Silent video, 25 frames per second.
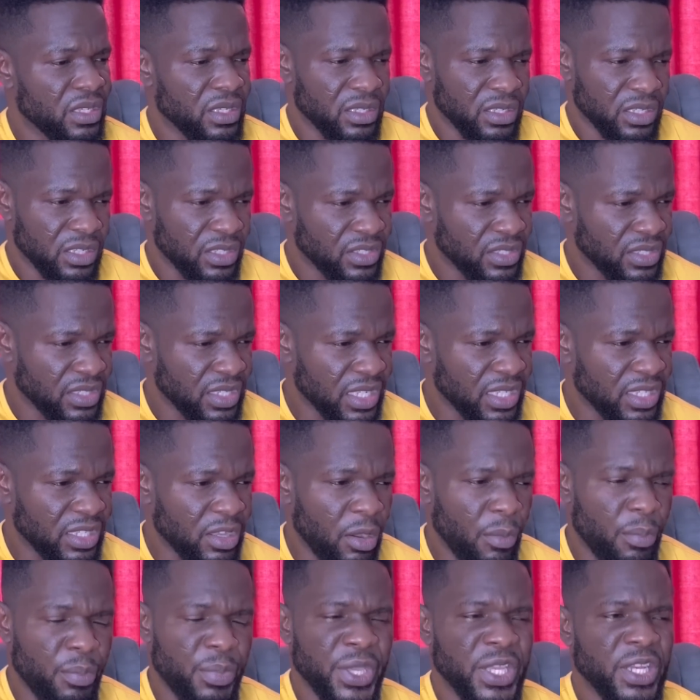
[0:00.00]
seek the
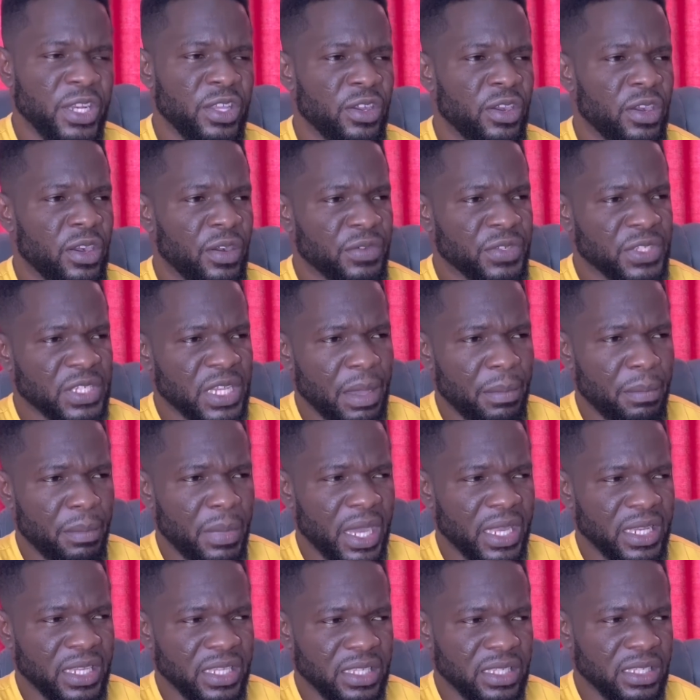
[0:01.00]
opinion of
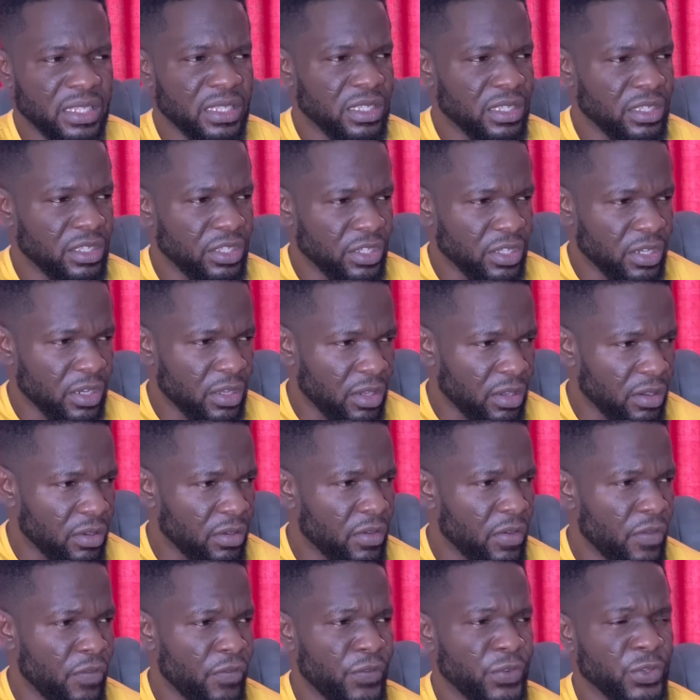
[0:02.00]
somebody, you know,
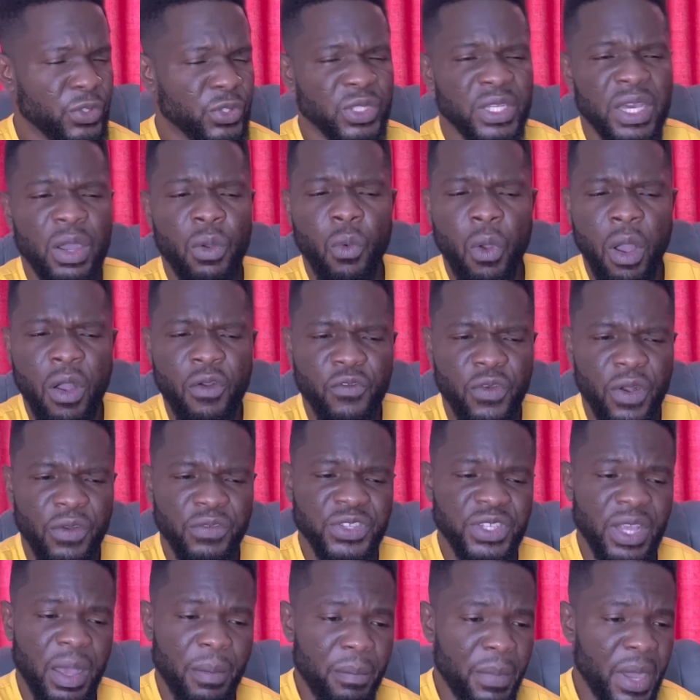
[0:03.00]
feel the warmth of
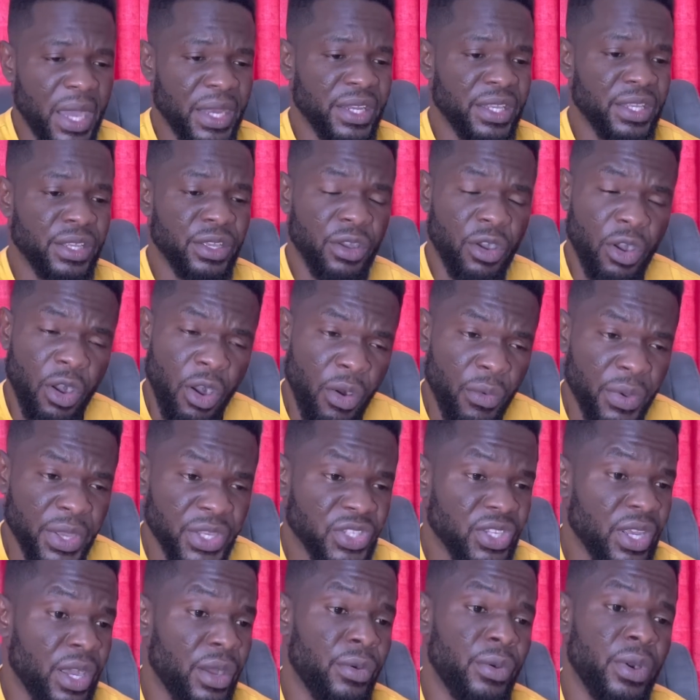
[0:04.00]
somebody always
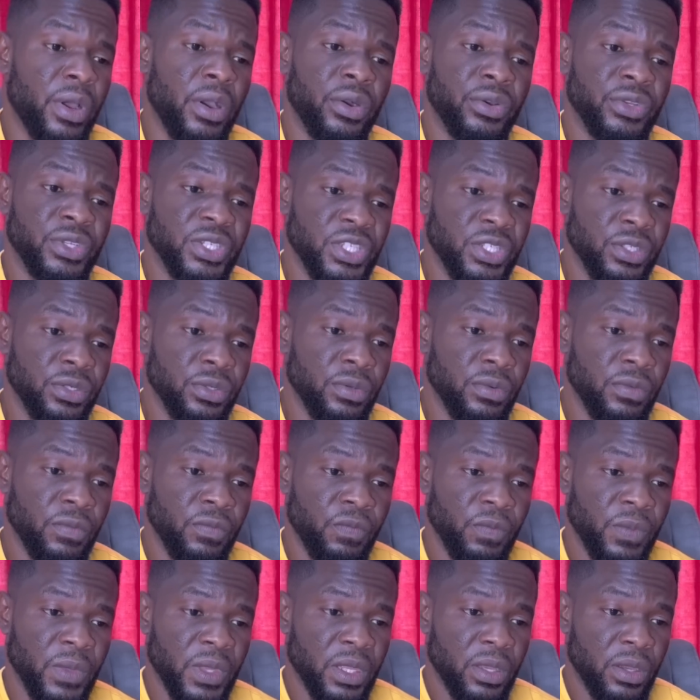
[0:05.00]
around you
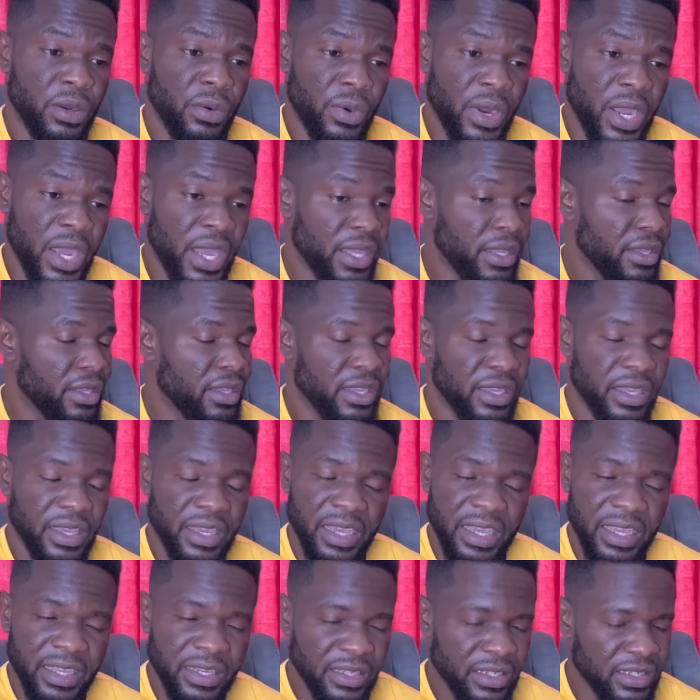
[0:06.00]
right?
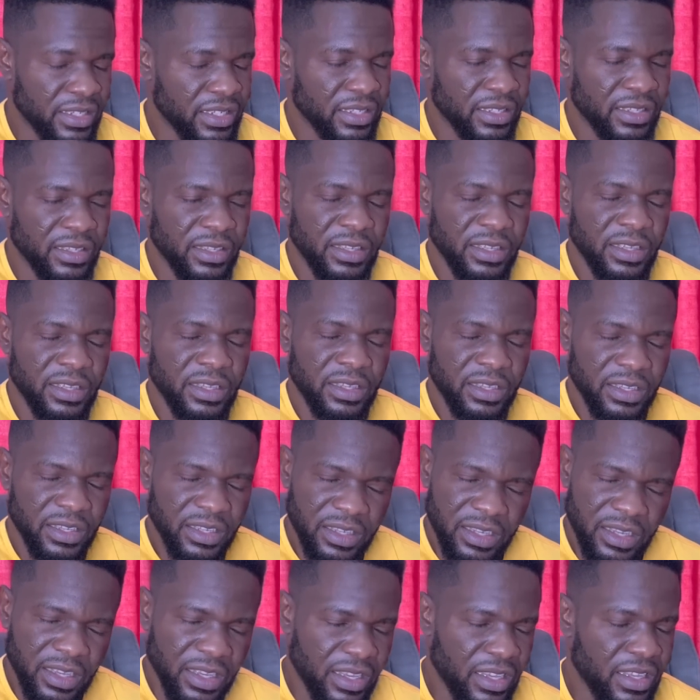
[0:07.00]
And
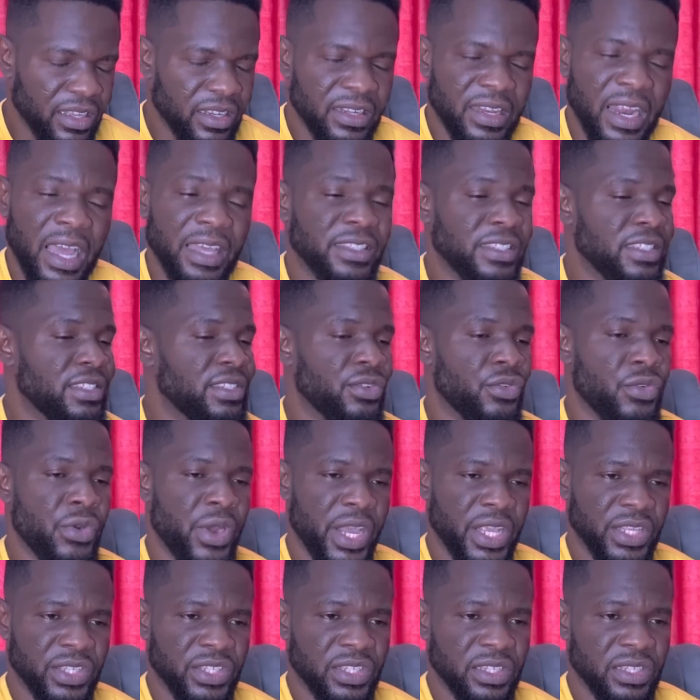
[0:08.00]
that is
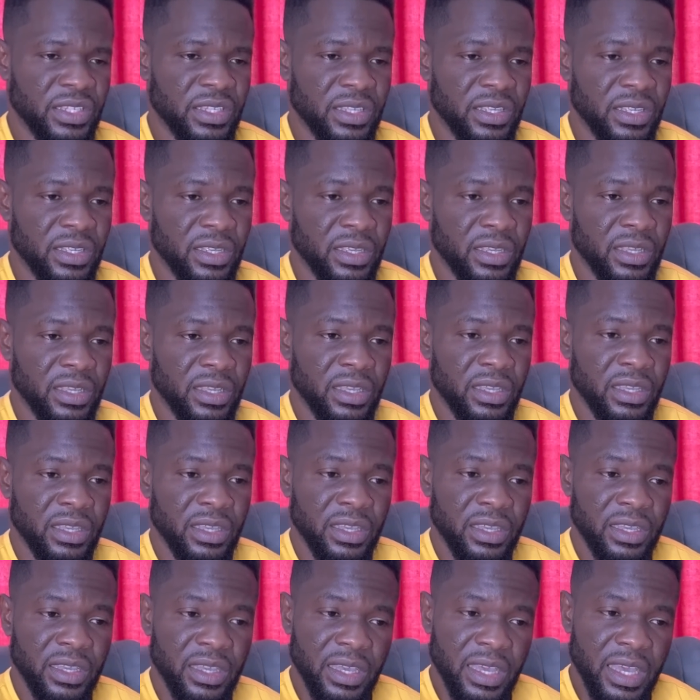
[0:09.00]
great.
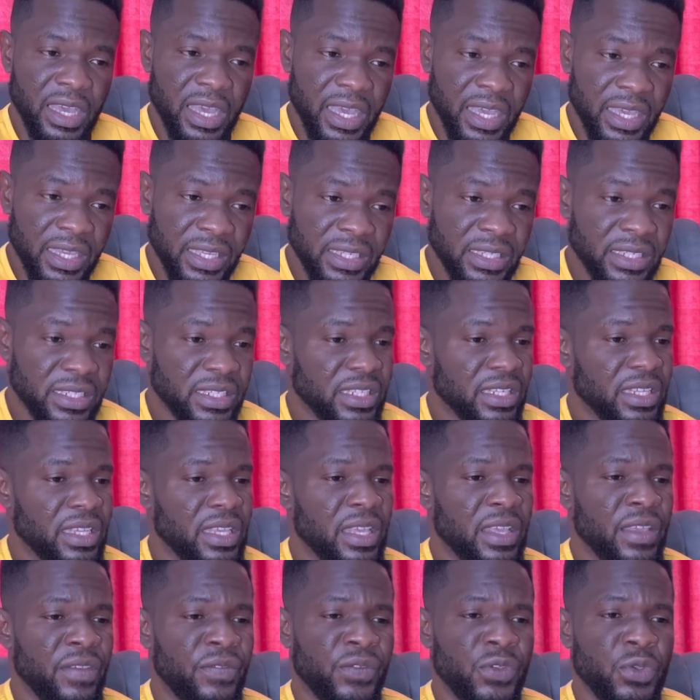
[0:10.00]
And
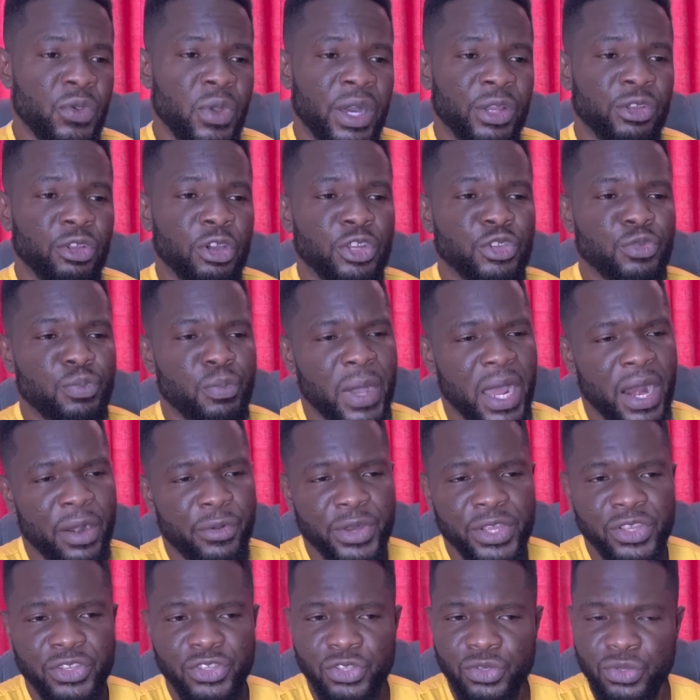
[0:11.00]
if you are not
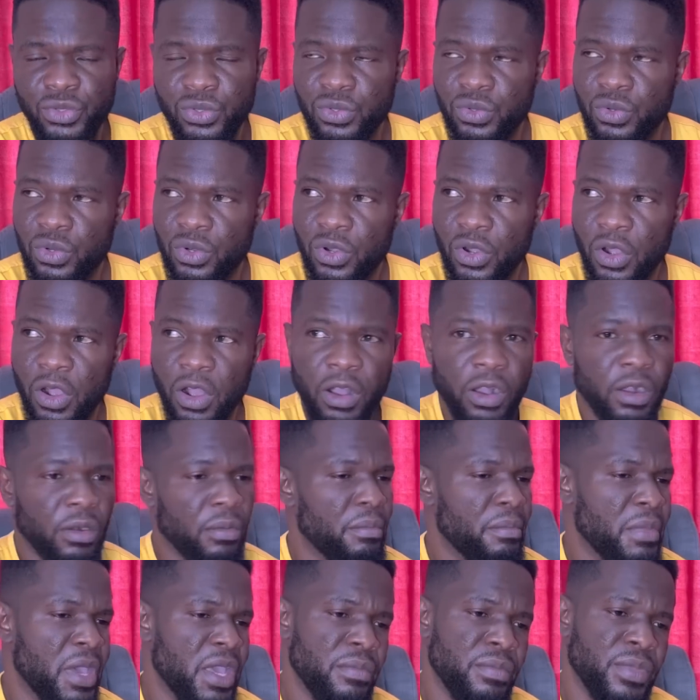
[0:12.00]
married to, or
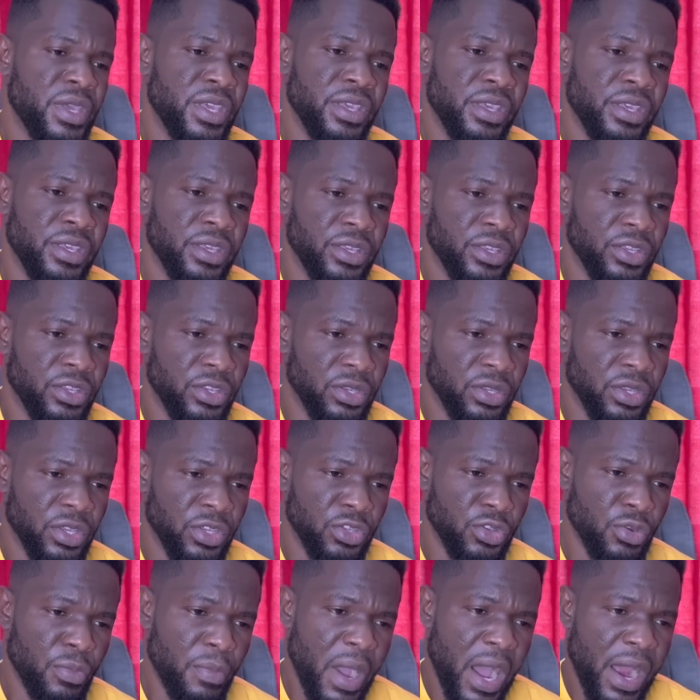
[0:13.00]
maybe
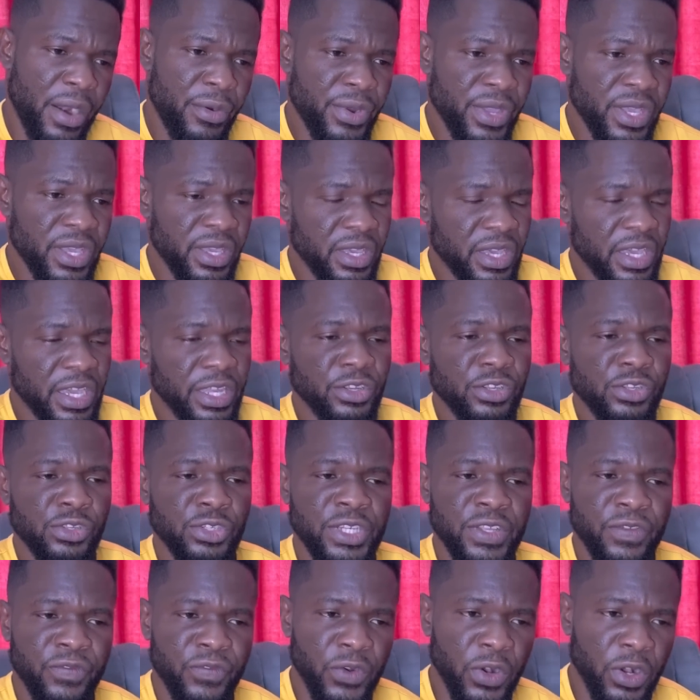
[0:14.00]
you marry and you
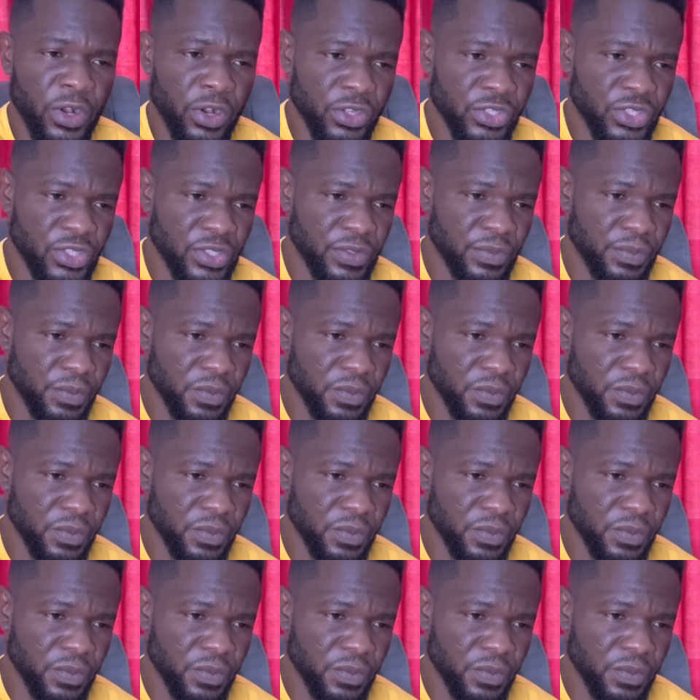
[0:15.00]
divorce,